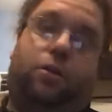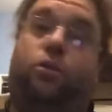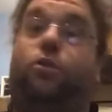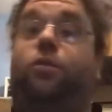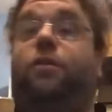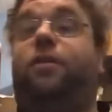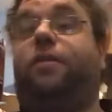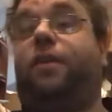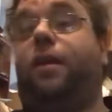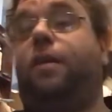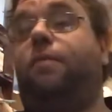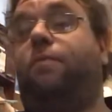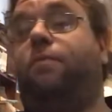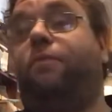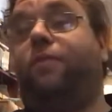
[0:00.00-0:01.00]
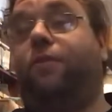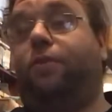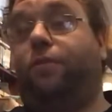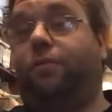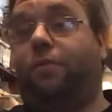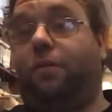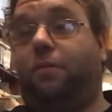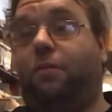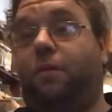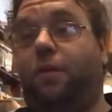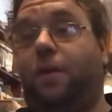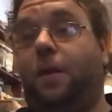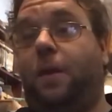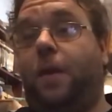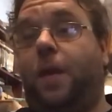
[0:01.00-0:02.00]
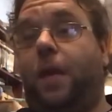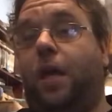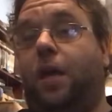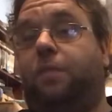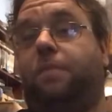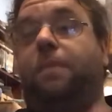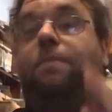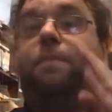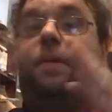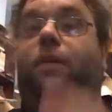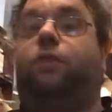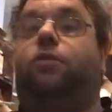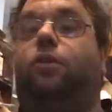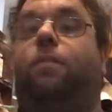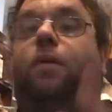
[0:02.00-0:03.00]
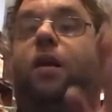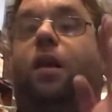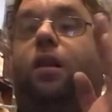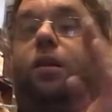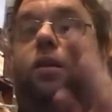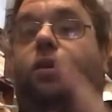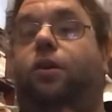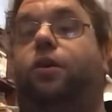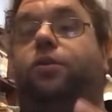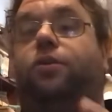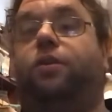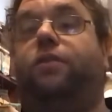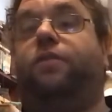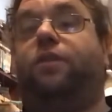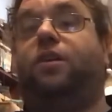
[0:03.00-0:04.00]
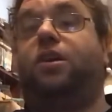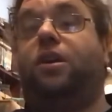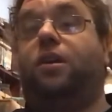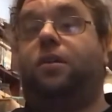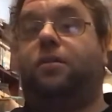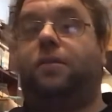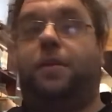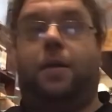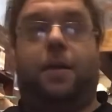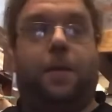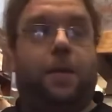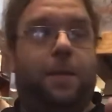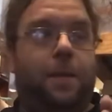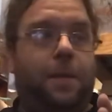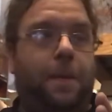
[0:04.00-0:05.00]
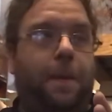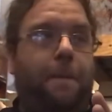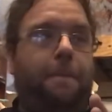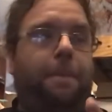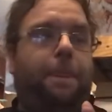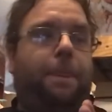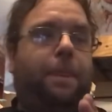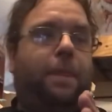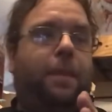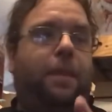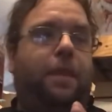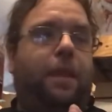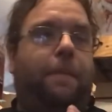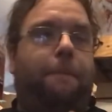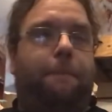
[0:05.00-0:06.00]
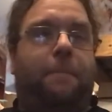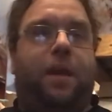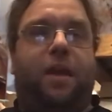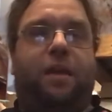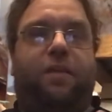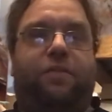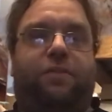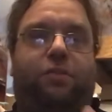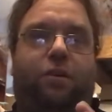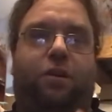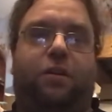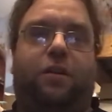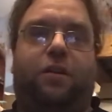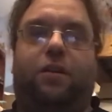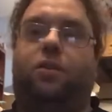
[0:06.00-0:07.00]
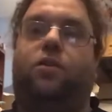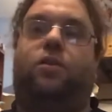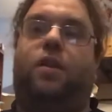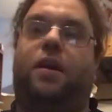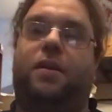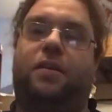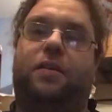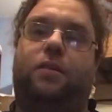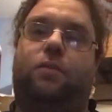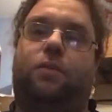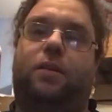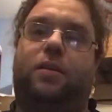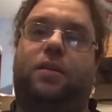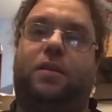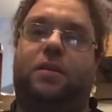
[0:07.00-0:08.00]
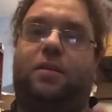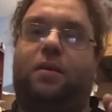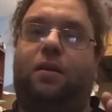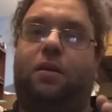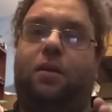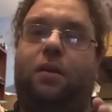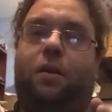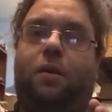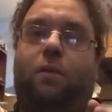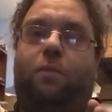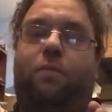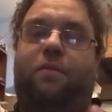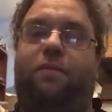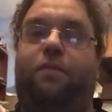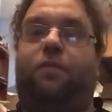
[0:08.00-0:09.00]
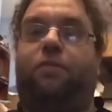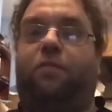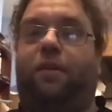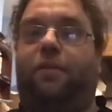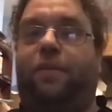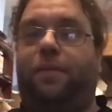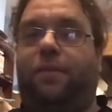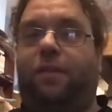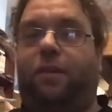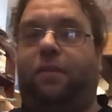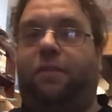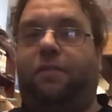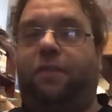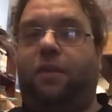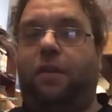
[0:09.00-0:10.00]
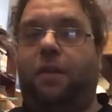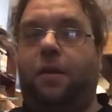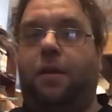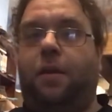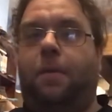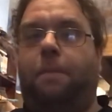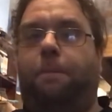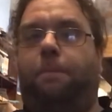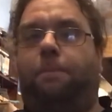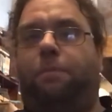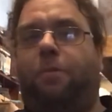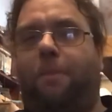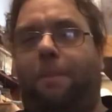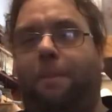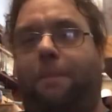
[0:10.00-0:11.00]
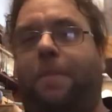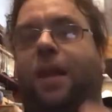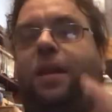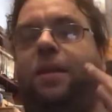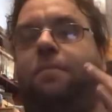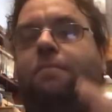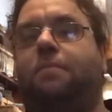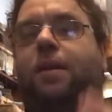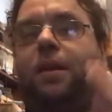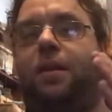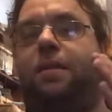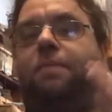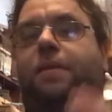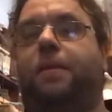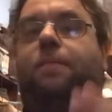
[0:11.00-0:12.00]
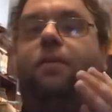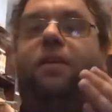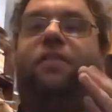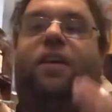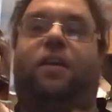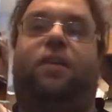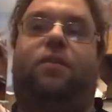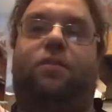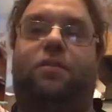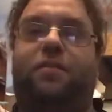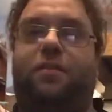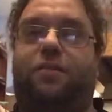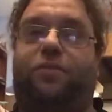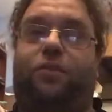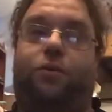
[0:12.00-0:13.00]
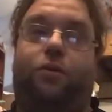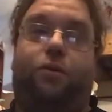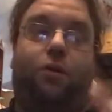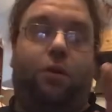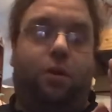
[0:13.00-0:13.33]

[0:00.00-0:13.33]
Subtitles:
this game revolves around has been built up a lot over the years. It may have started in the 1920s with Lovecraft himself, but many people have added onto this lore.